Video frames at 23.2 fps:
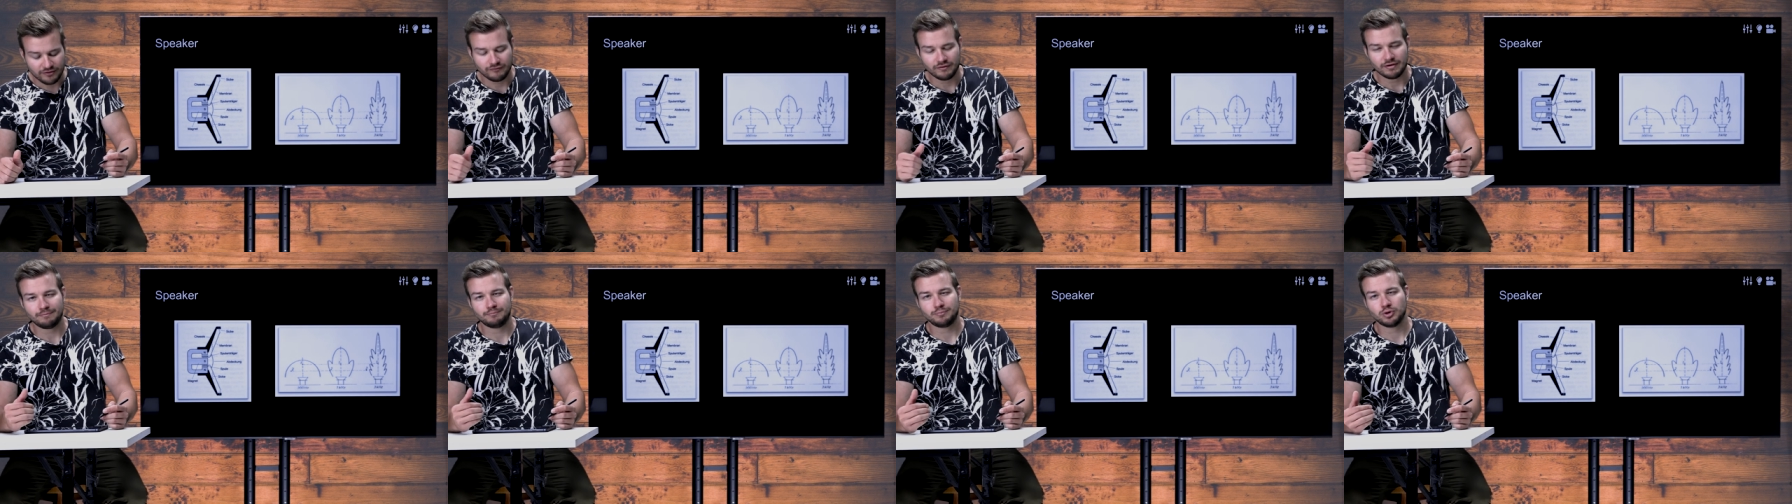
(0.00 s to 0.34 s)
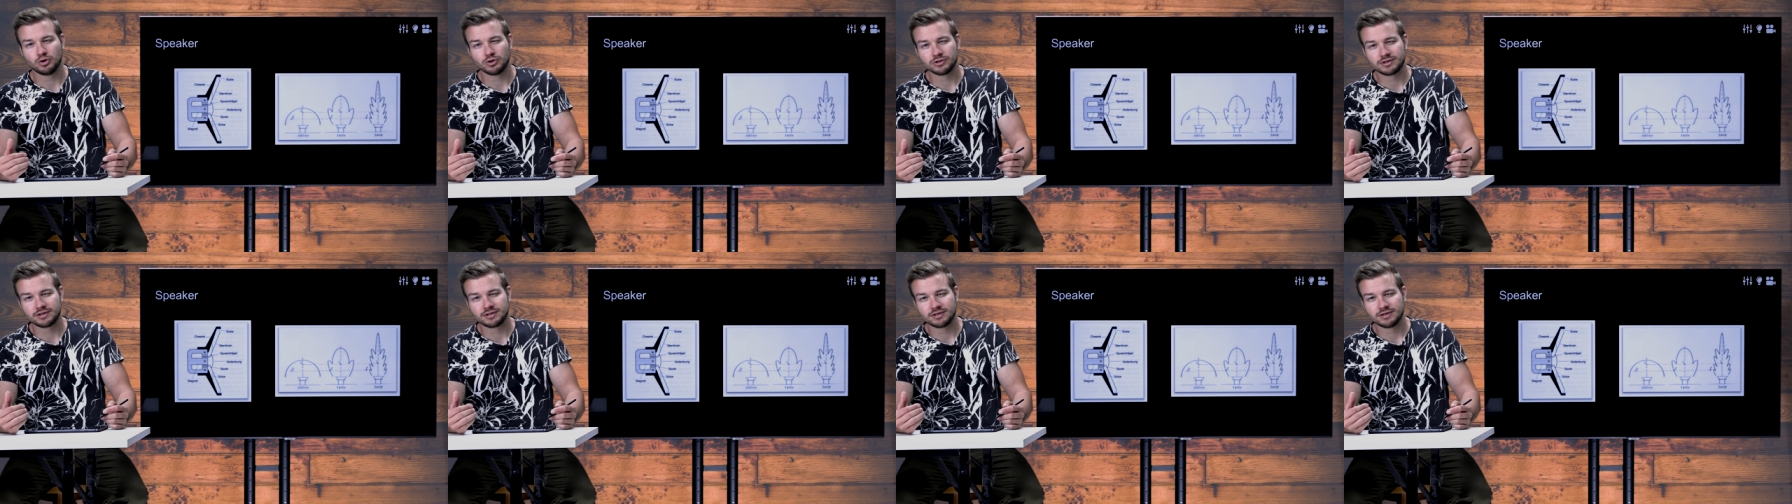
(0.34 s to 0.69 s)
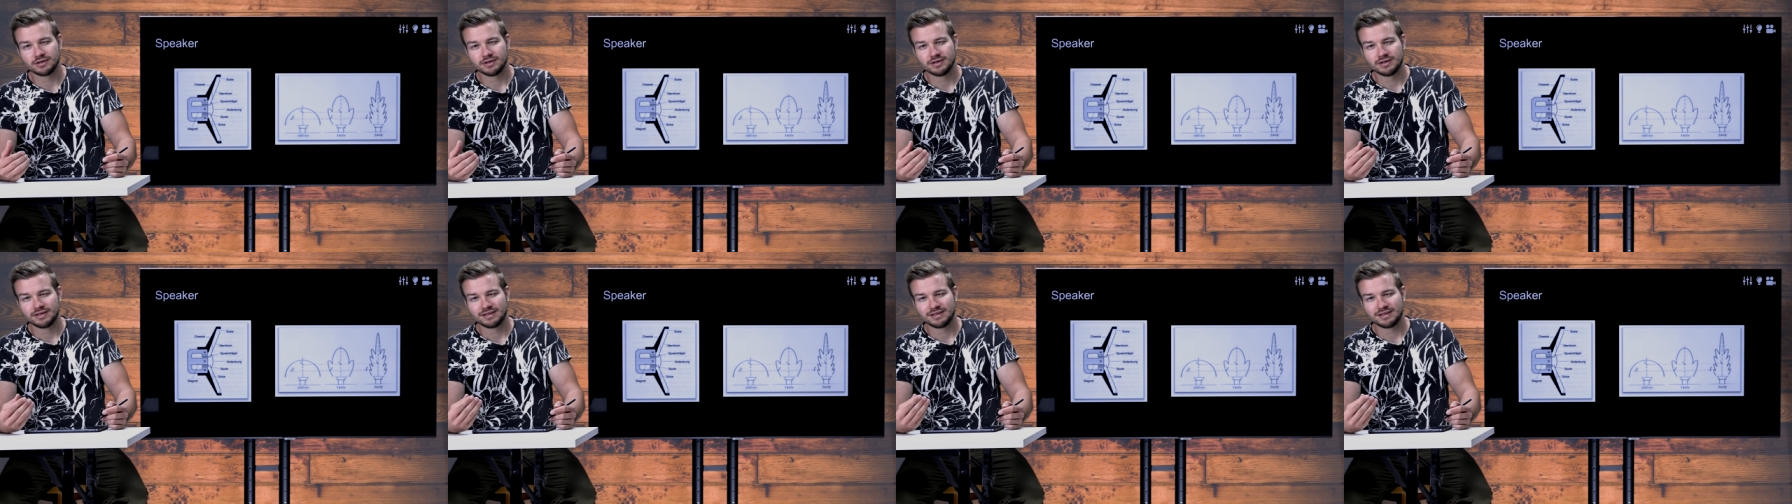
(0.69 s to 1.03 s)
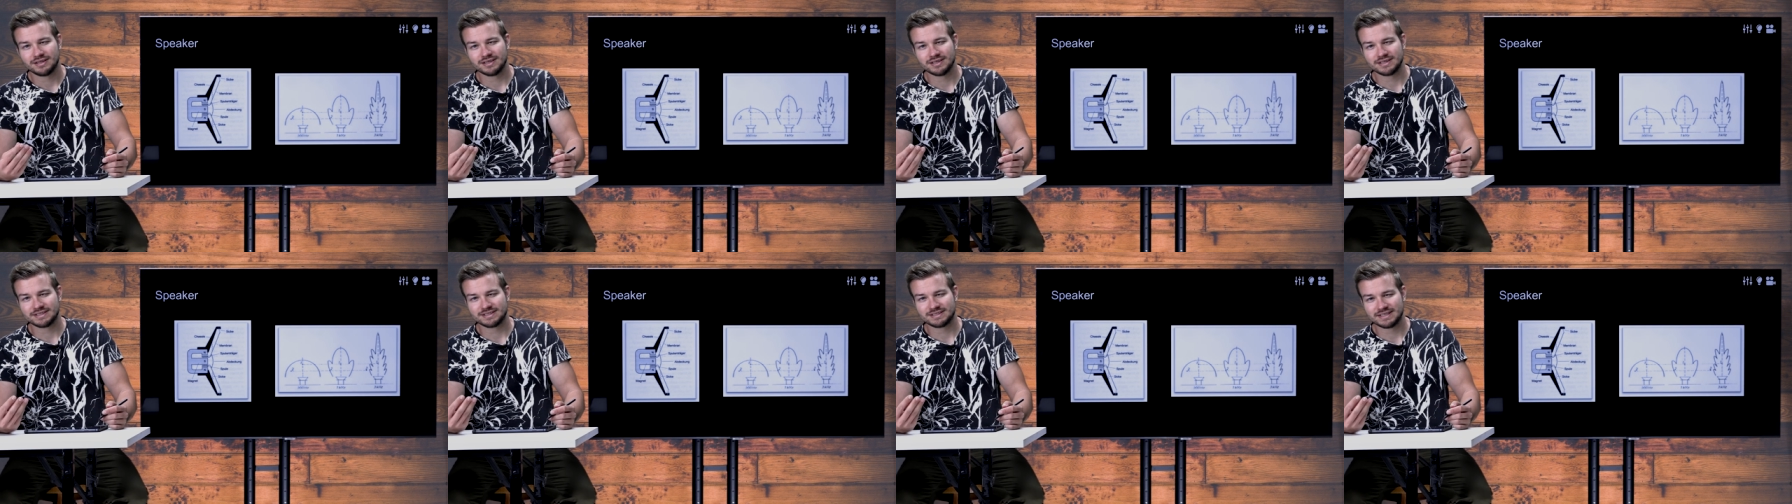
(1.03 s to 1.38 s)
We put
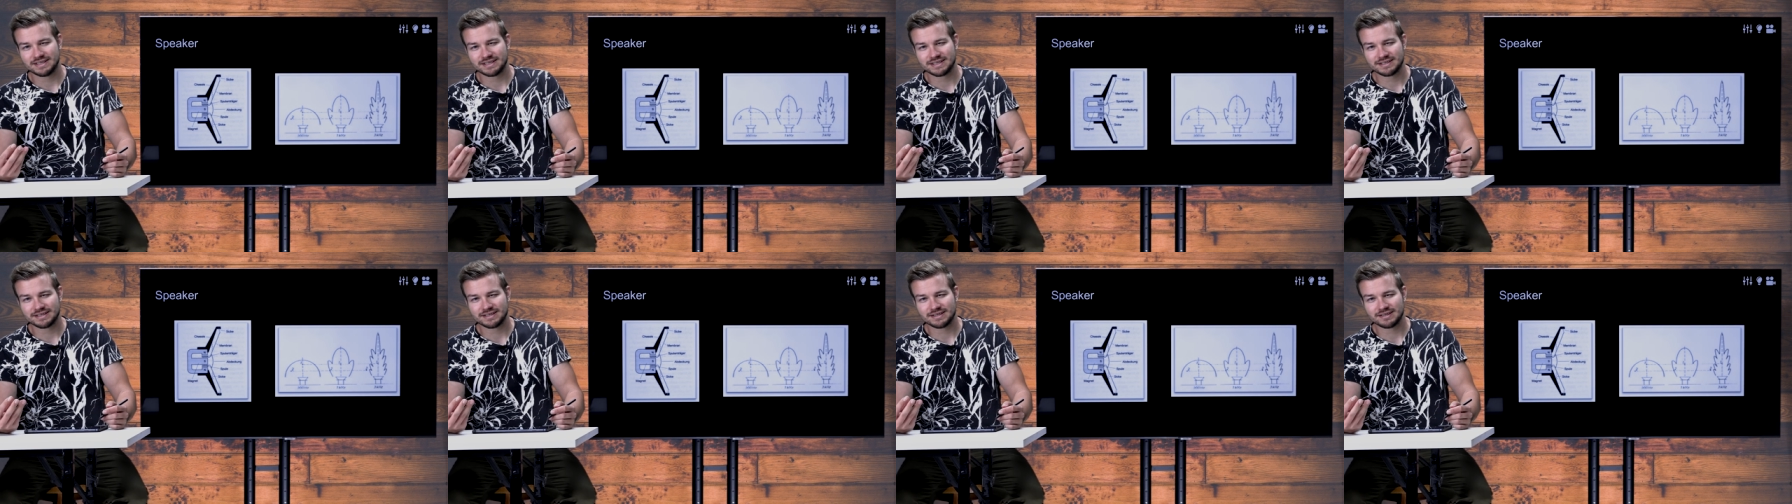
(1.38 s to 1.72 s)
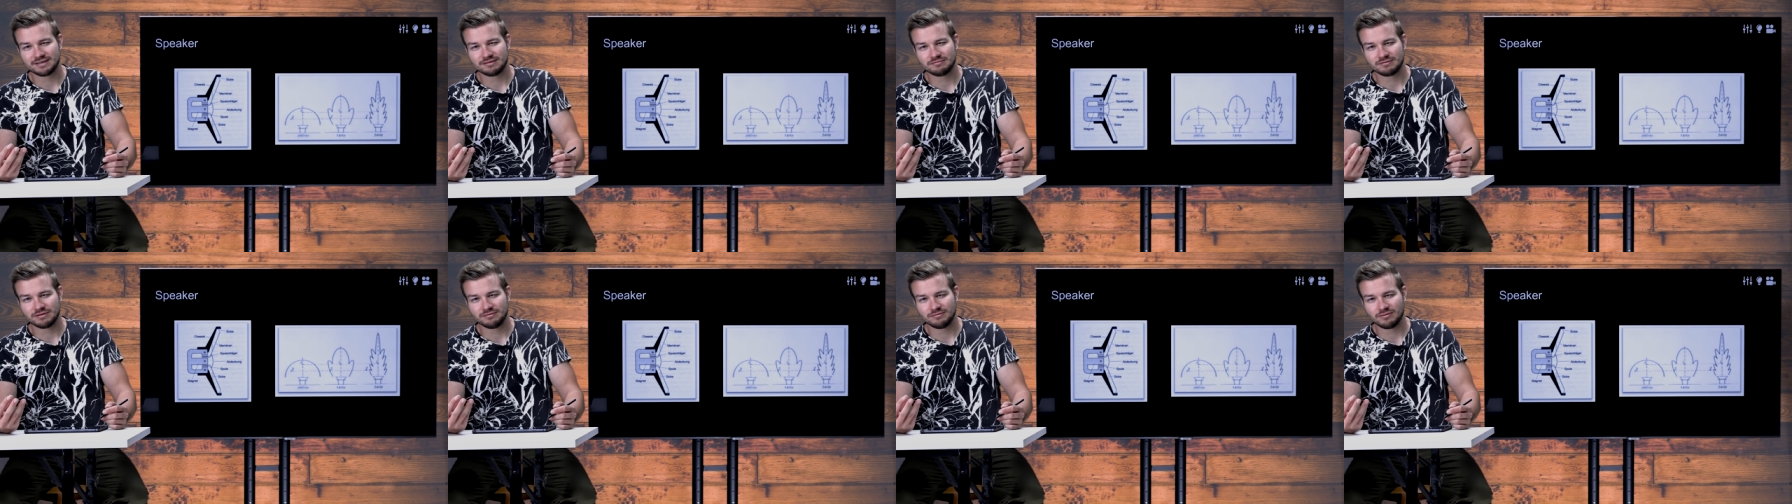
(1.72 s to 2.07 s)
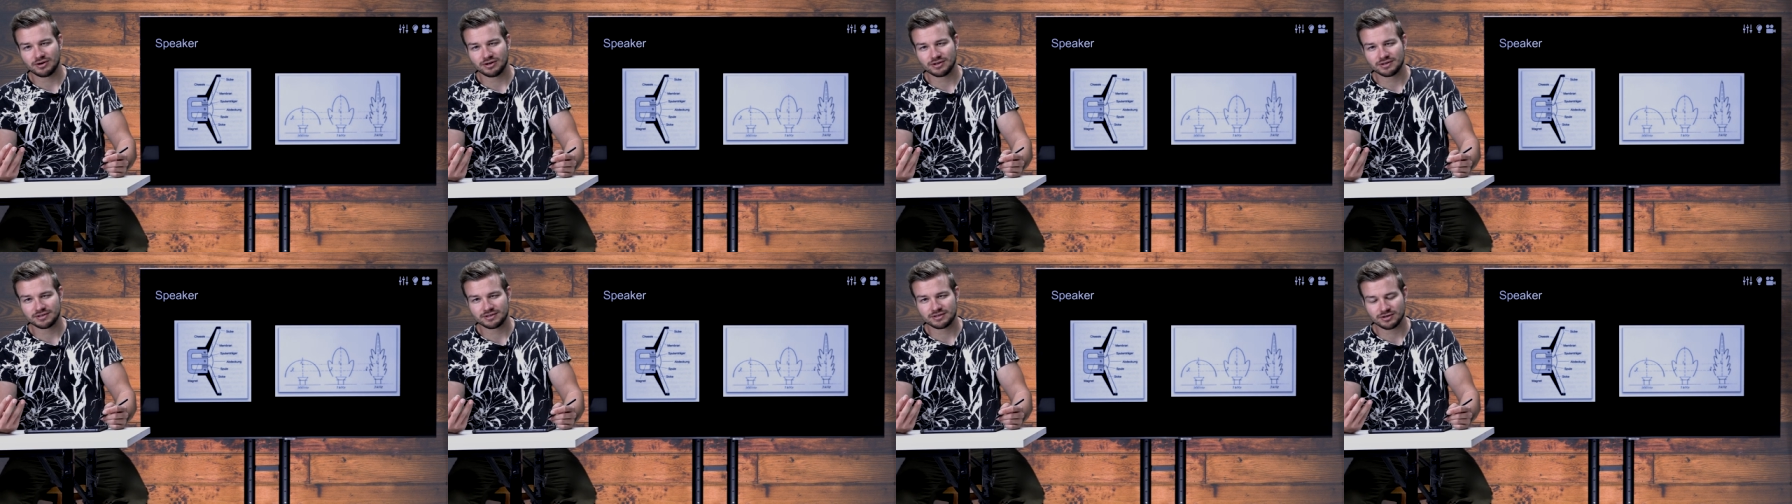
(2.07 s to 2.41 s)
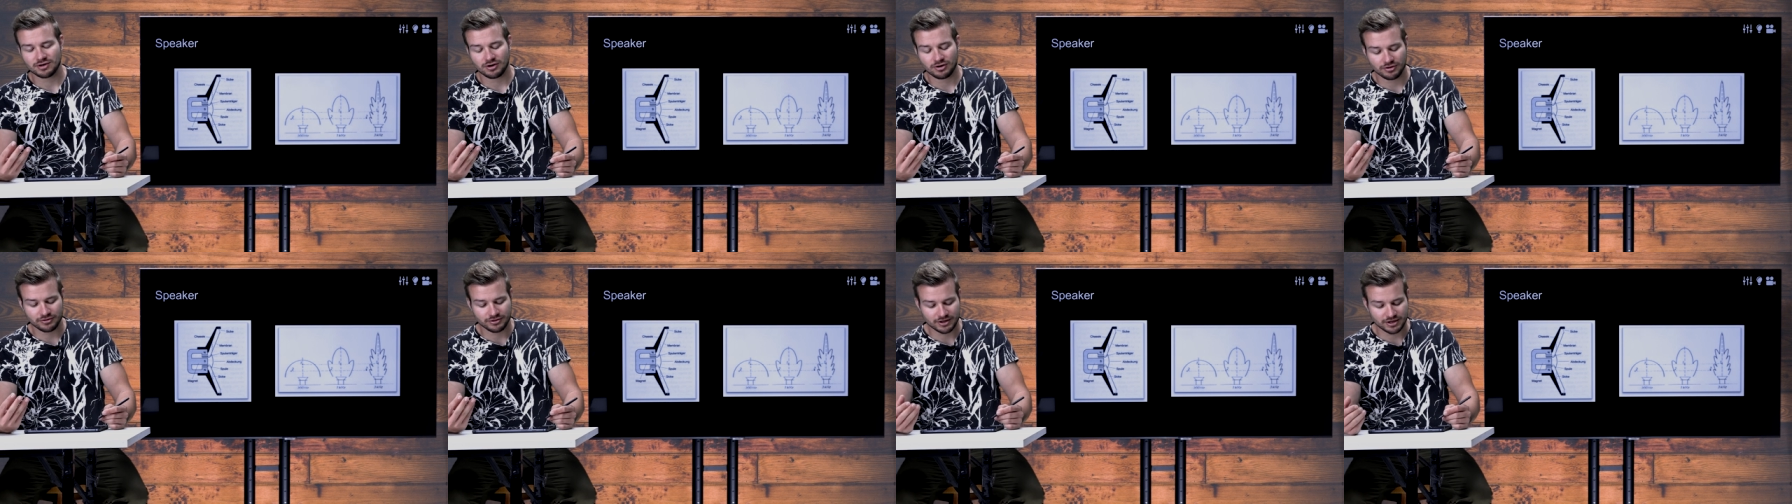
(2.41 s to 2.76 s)
the signal we want
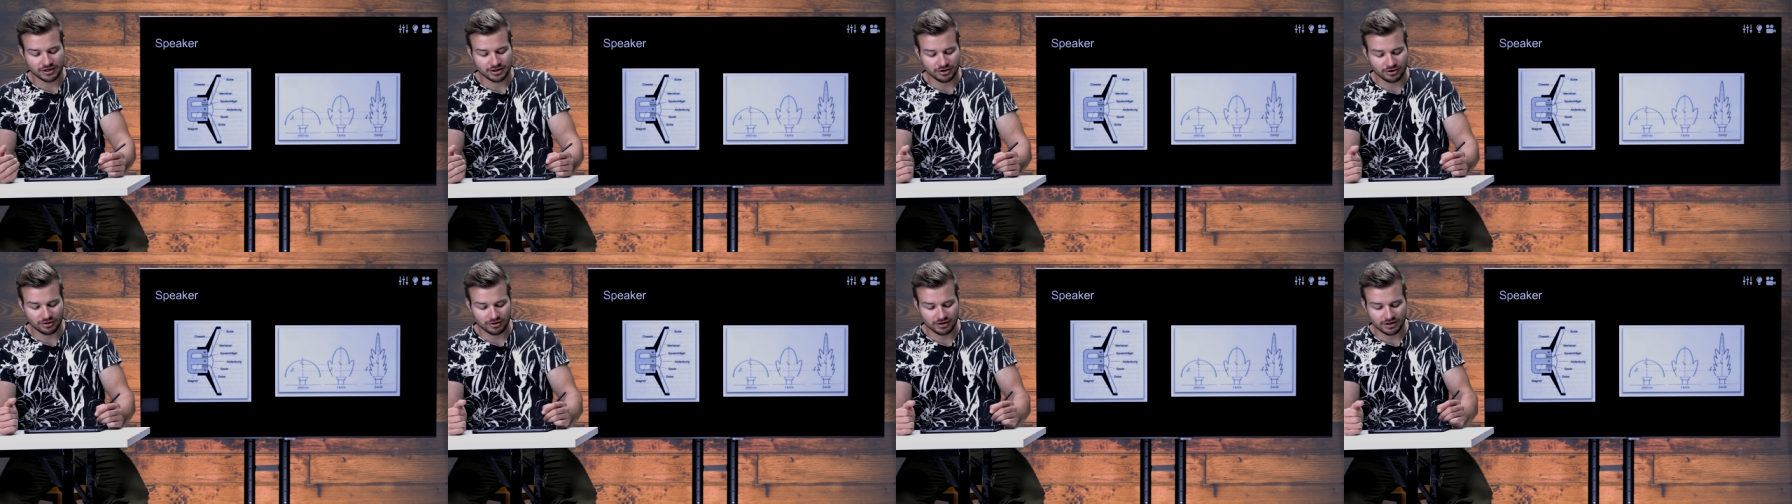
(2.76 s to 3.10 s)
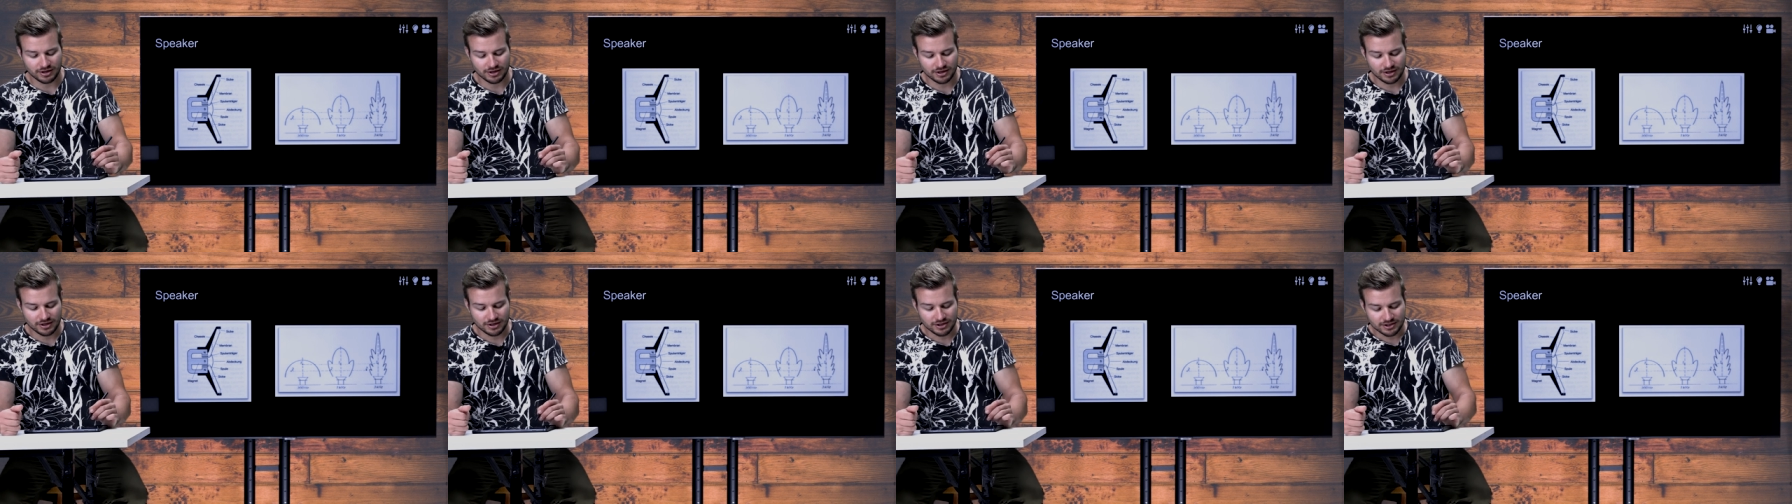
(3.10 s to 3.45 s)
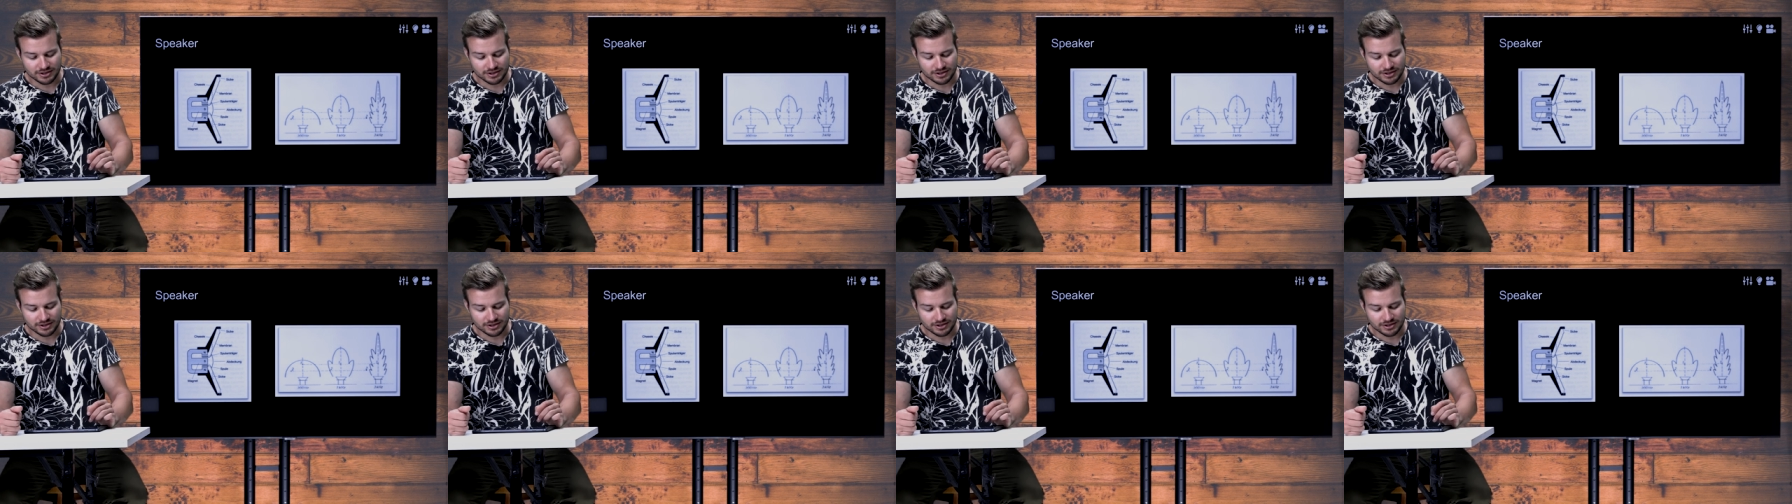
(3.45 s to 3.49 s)
on the coil